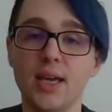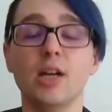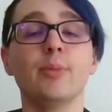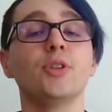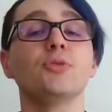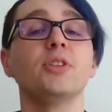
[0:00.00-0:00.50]
In
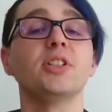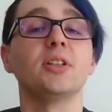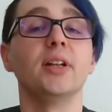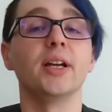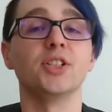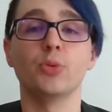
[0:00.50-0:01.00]
our most
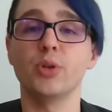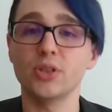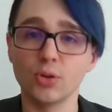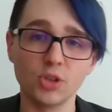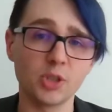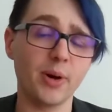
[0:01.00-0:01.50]
recent lecture, we
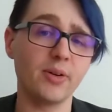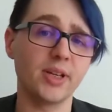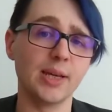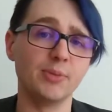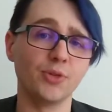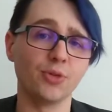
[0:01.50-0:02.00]
talked
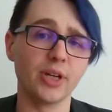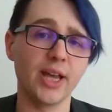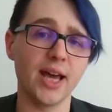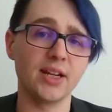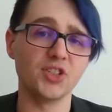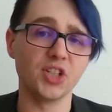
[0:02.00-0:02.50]
about Gibbs free
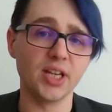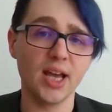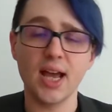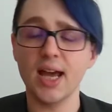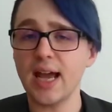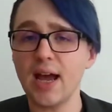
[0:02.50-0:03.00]

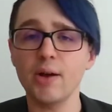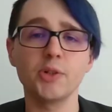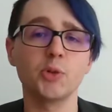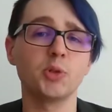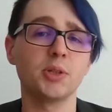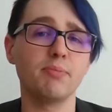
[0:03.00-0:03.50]
energy and how
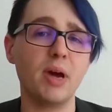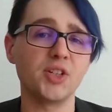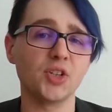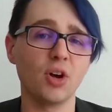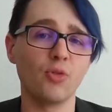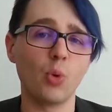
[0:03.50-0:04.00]
this was a
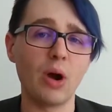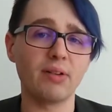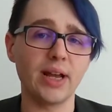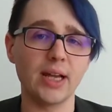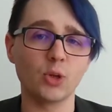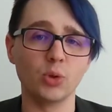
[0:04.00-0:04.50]
measure of where
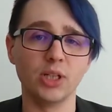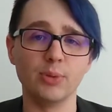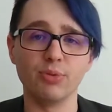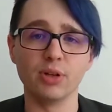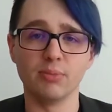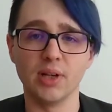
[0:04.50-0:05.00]
an
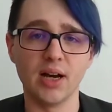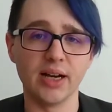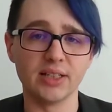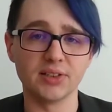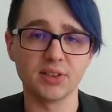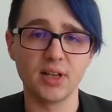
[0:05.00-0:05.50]
equilibrium
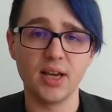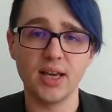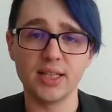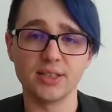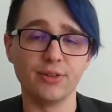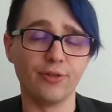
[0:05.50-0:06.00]
lies.
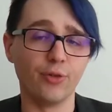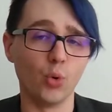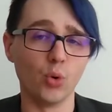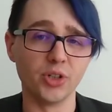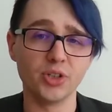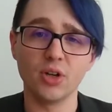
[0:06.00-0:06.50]
Is the
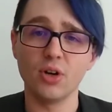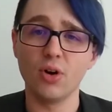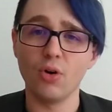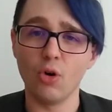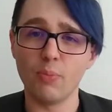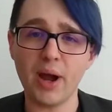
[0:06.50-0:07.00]
forward
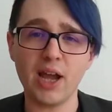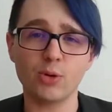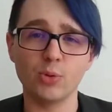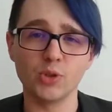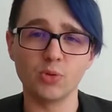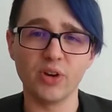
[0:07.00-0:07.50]
or
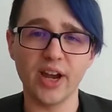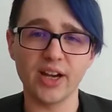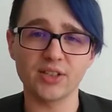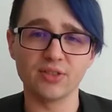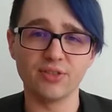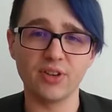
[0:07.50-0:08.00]
backwards
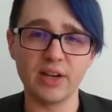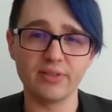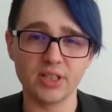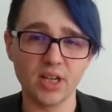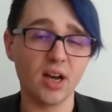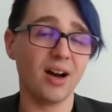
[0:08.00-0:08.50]
reaction
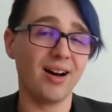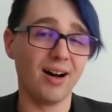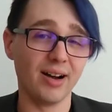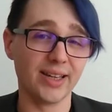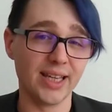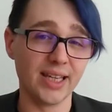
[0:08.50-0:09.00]
favoured,
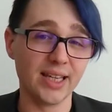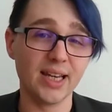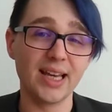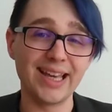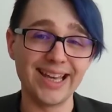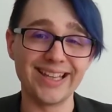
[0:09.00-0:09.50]

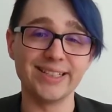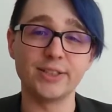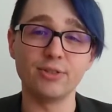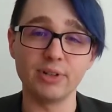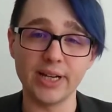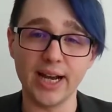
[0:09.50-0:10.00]
i.e., is
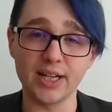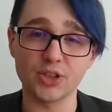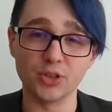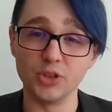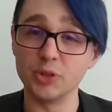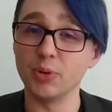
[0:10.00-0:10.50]
the
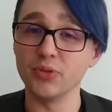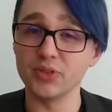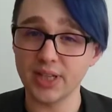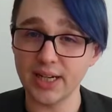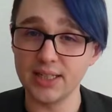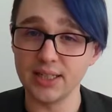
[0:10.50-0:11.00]
reaction
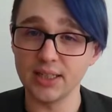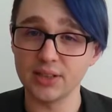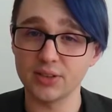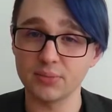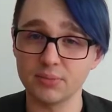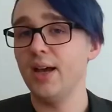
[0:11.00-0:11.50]

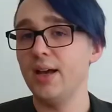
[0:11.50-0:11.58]
spontaneous?